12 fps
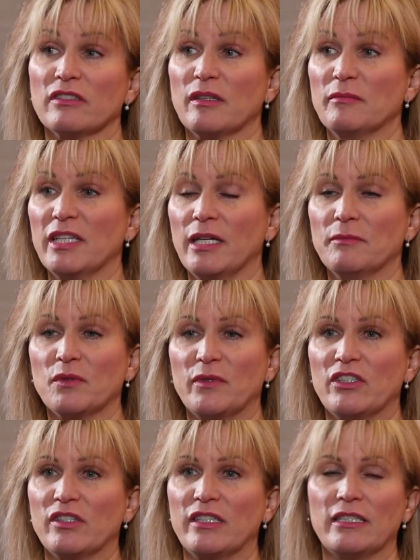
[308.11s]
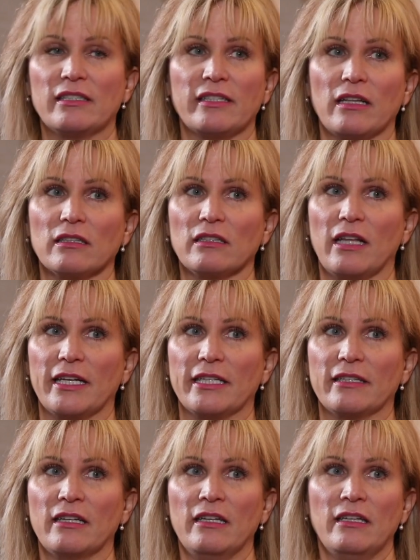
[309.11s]
Sometimes we just need to tell a
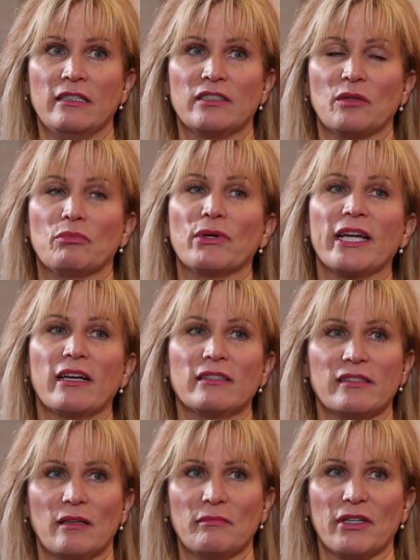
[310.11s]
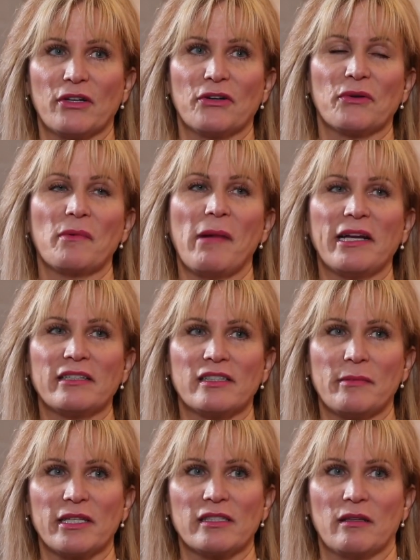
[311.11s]
client to bring us something or to remind
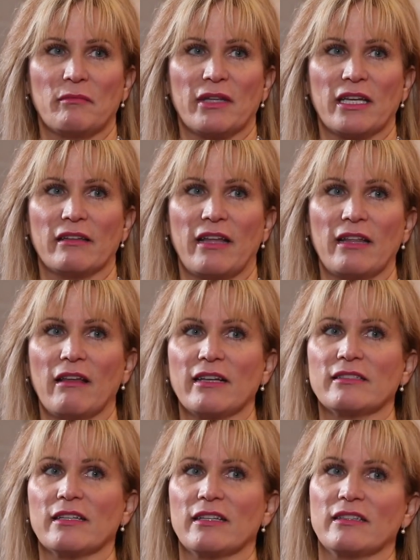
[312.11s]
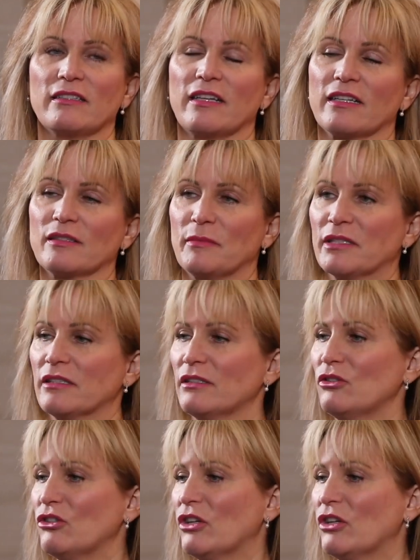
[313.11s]
us about something, and they like to get the text message.